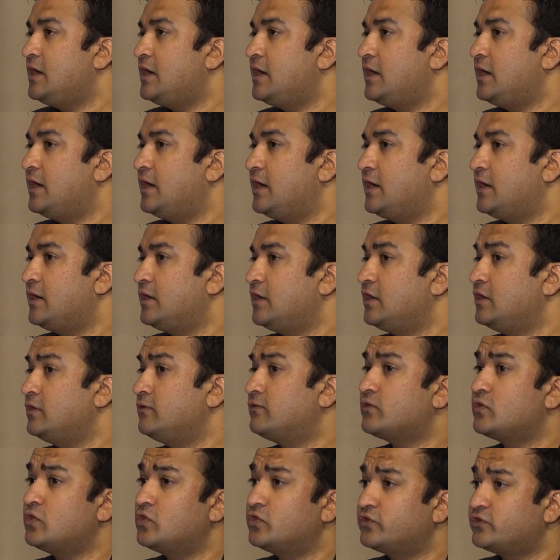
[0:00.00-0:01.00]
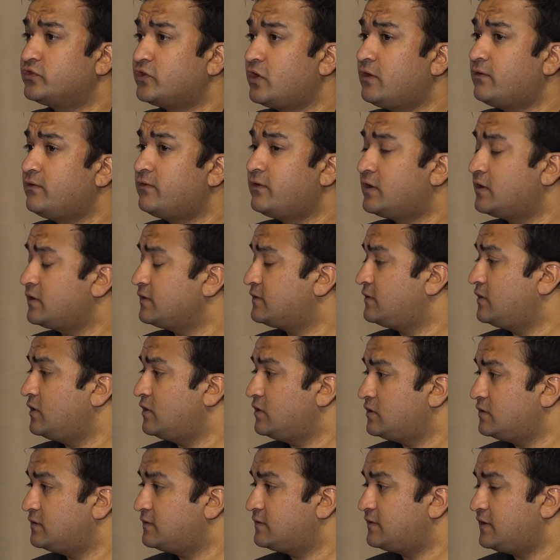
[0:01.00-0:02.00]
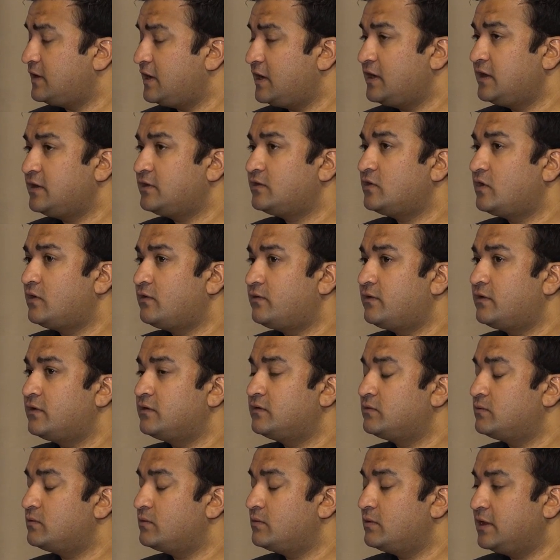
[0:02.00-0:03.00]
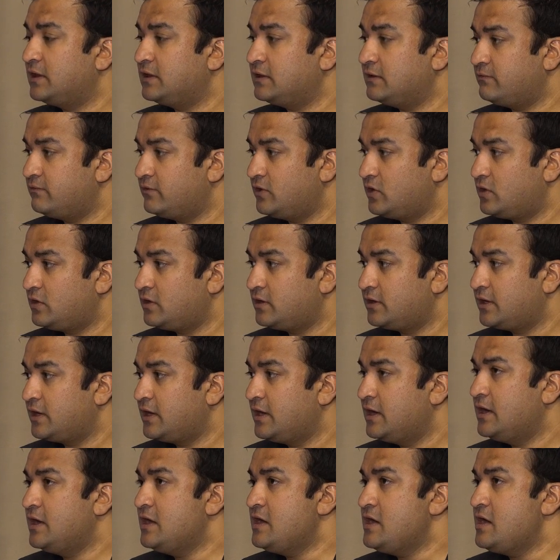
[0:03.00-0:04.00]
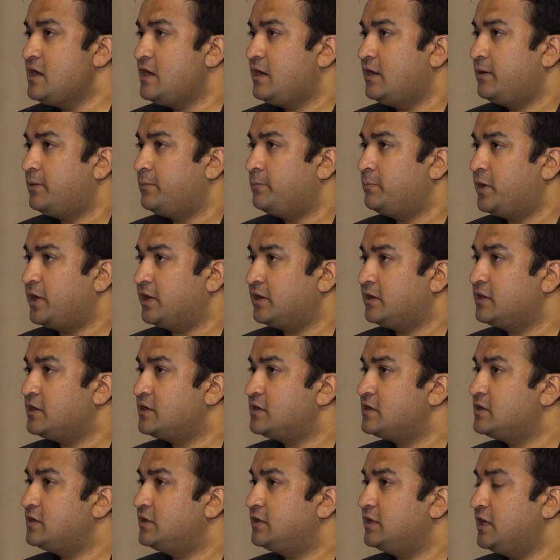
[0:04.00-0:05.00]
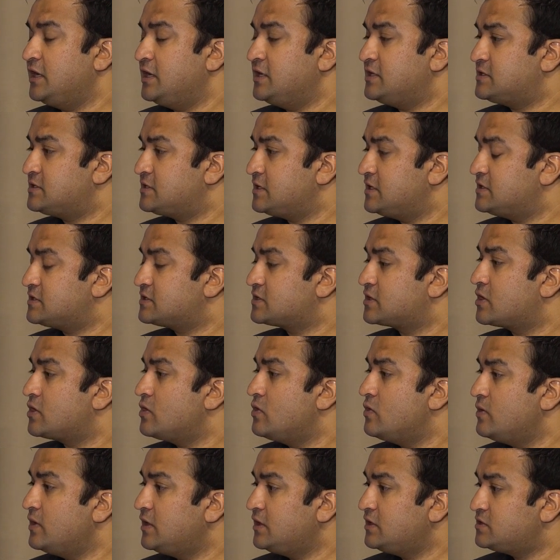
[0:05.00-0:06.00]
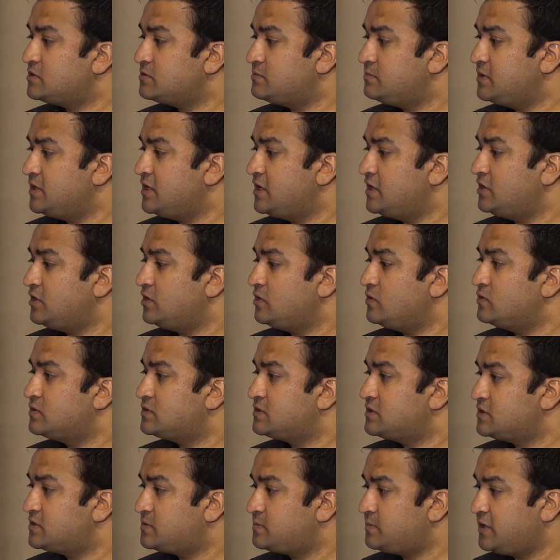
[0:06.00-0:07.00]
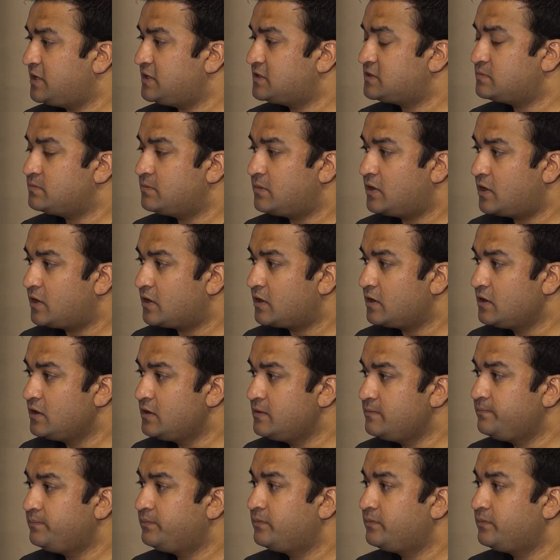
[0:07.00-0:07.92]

And of course, software is here to stay. Software is ruling the world. But it's going to be a usage-based model.